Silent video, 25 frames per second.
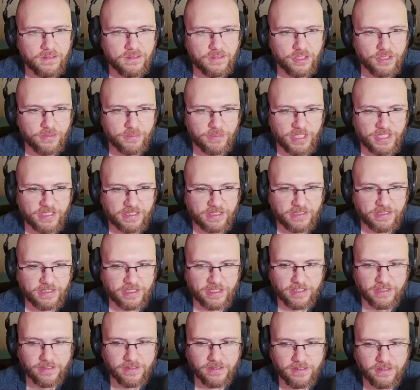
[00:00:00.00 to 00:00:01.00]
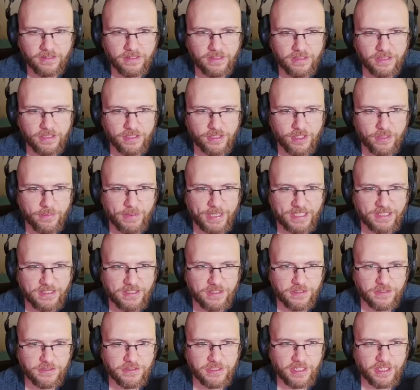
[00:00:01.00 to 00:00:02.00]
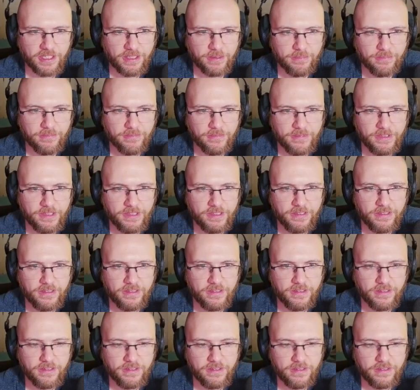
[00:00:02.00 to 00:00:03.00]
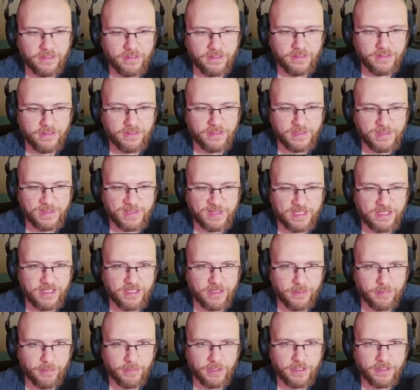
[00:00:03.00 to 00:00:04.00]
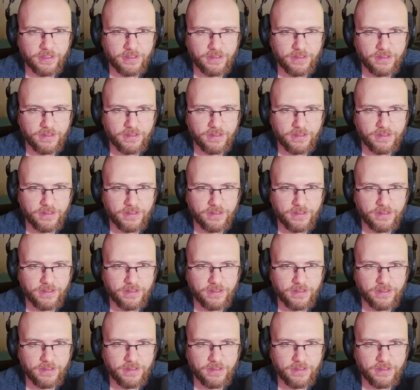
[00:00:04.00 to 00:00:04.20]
Nope, not Khalid. You go back to your job. Zim